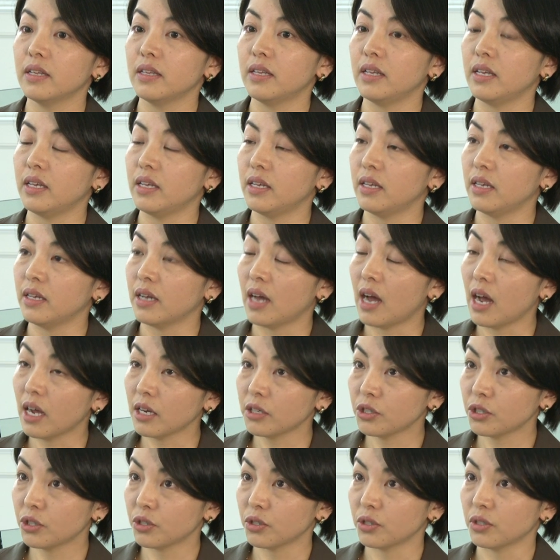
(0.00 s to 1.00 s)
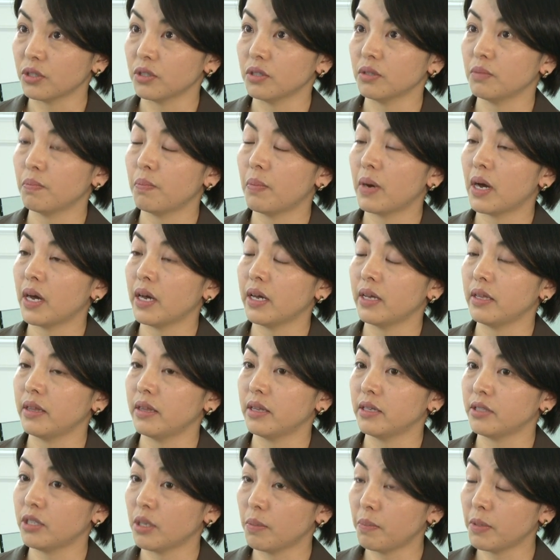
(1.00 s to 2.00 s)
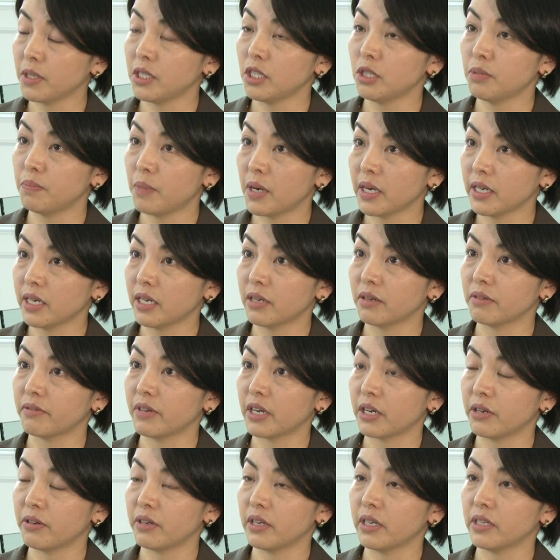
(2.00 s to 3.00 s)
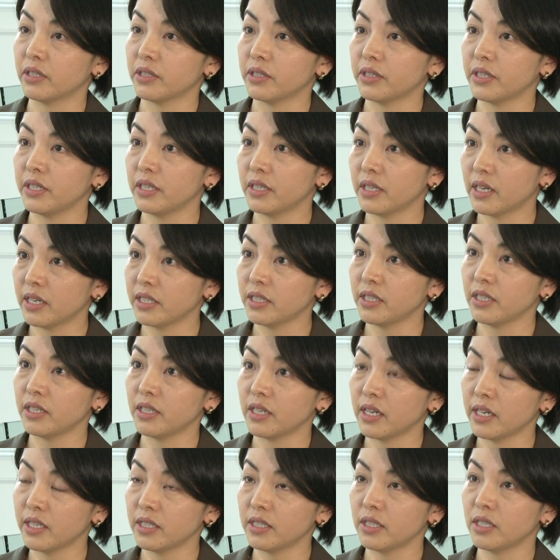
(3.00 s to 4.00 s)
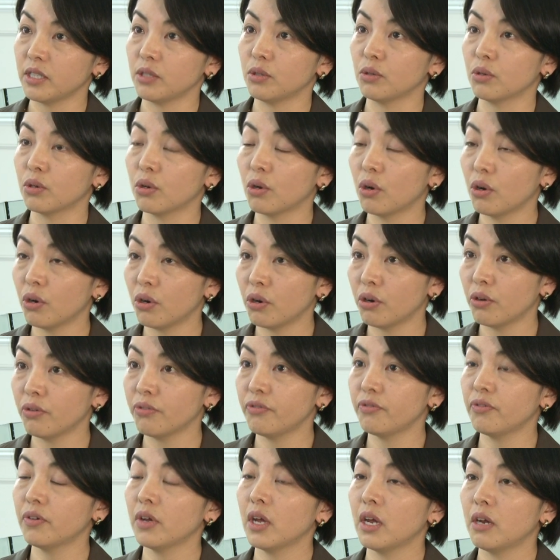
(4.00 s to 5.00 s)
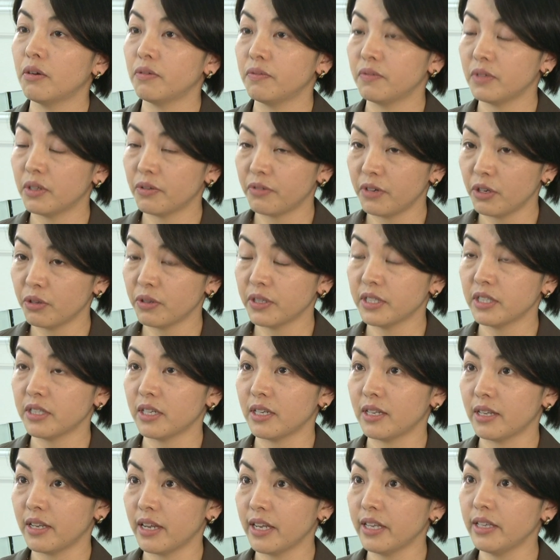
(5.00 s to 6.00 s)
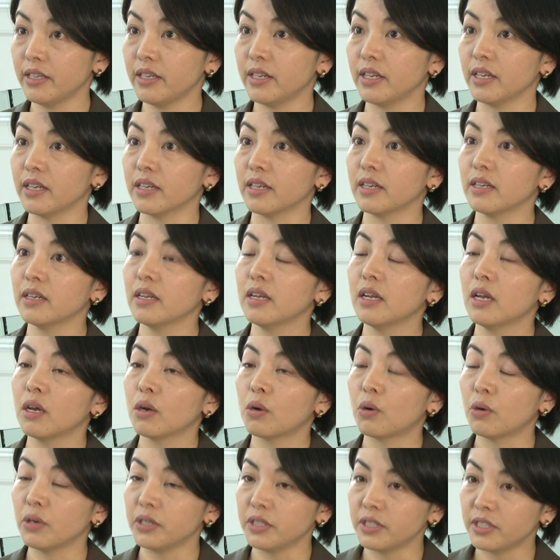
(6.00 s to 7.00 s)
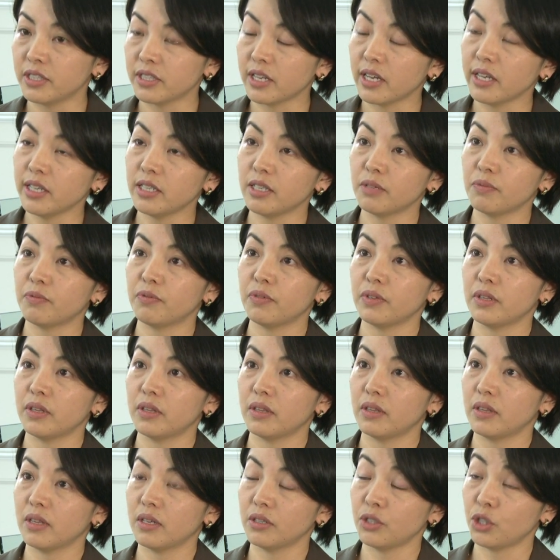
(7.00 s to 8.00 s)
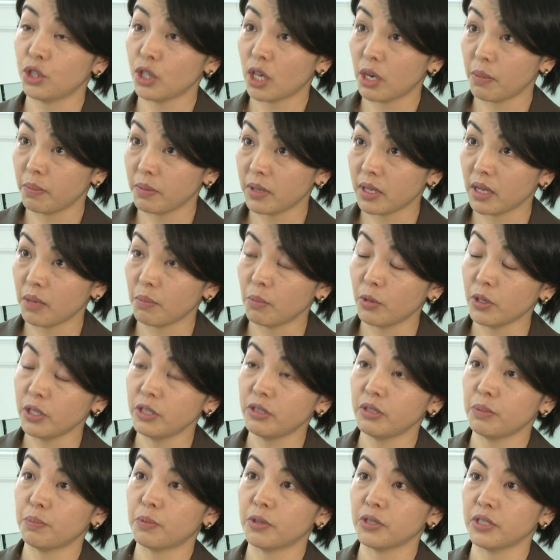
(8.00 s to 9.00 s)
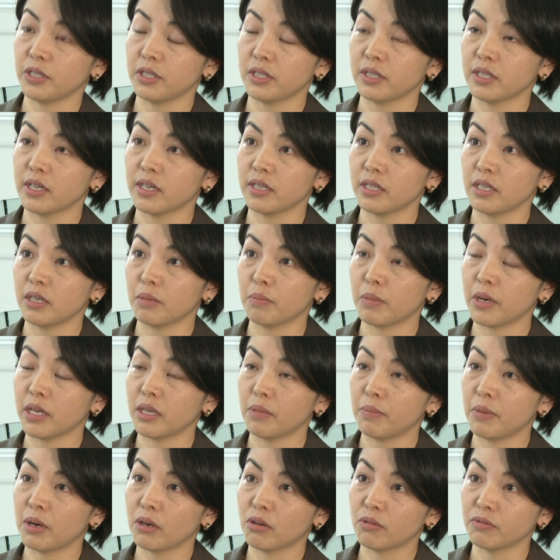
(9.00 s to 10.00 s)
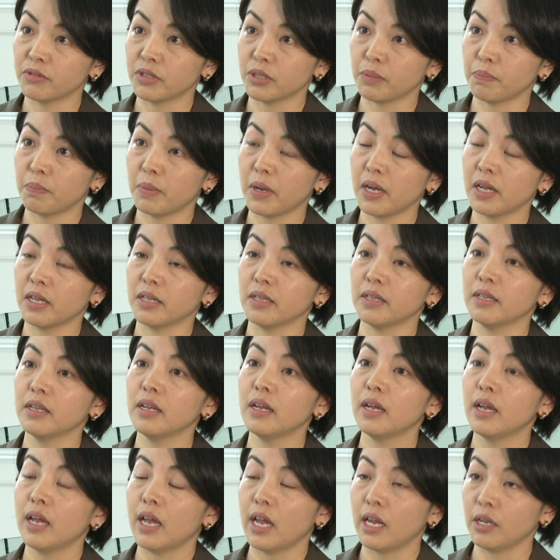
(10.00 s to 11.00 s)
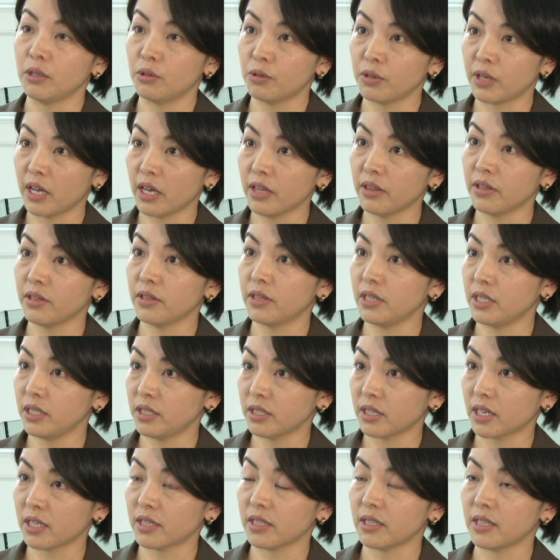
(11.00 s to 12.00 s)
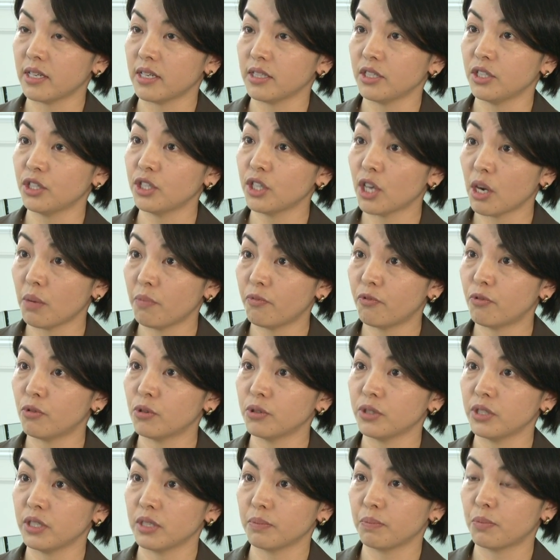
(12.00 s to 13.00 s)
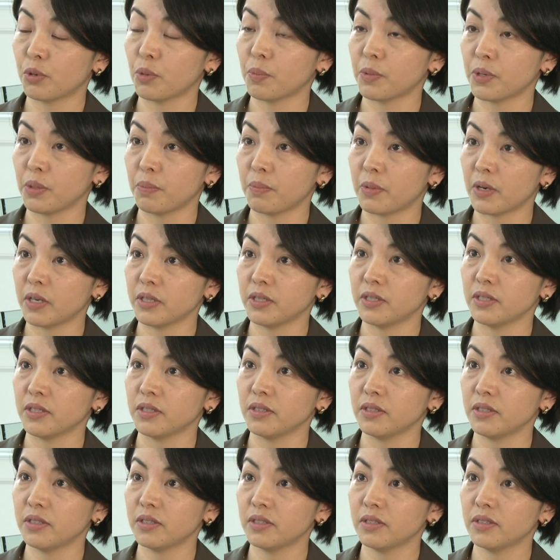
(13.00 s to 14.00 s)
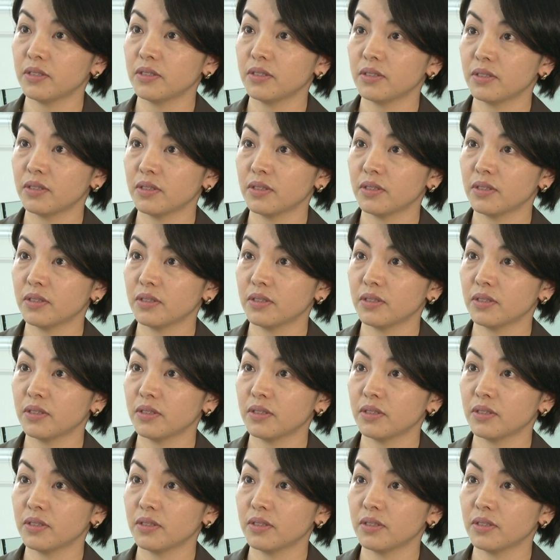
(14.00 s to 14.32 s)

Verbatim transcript: The action by the Japanese banking regulator in nineteen ninety to curb the real estate lending coincided with the sharp monetary policy tightening by the Bank of Japan, and together these catalyzed sharp falls in property prices.